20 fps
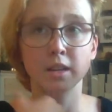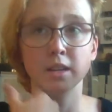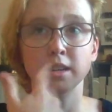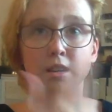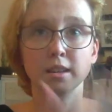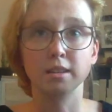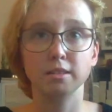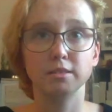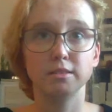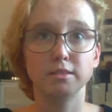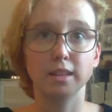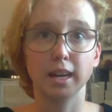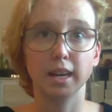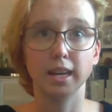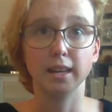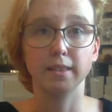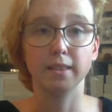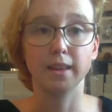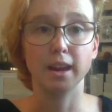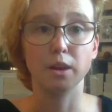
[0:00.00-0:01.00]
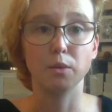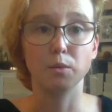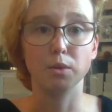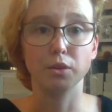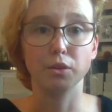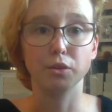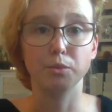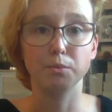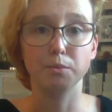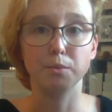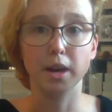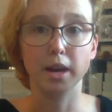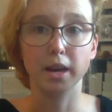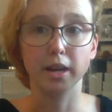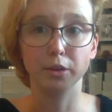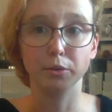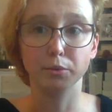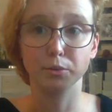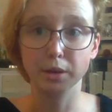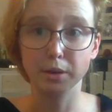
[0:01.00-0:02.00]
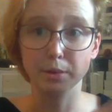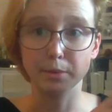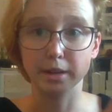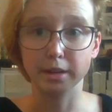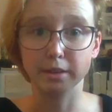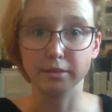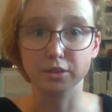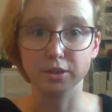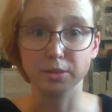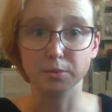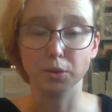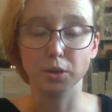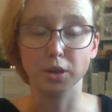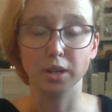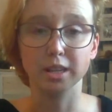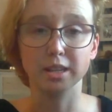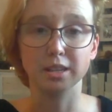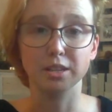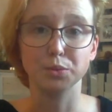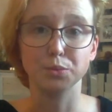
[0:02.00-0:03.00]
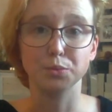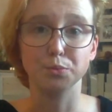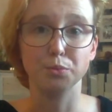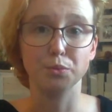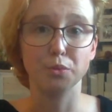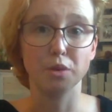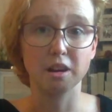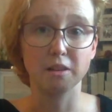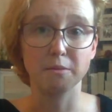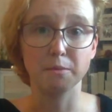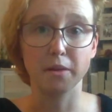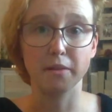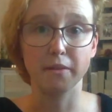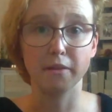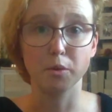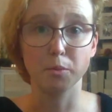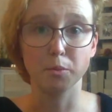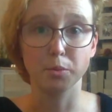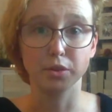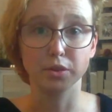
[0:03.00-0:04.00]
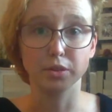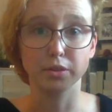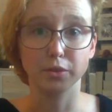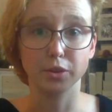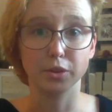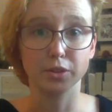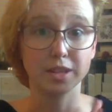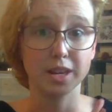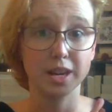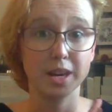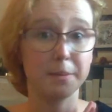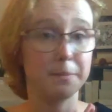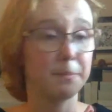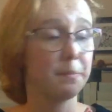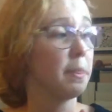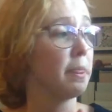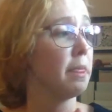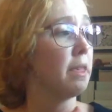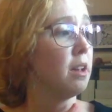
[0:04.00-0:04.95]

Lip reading: second that with my reread of this book, is one of my favorite books of all time.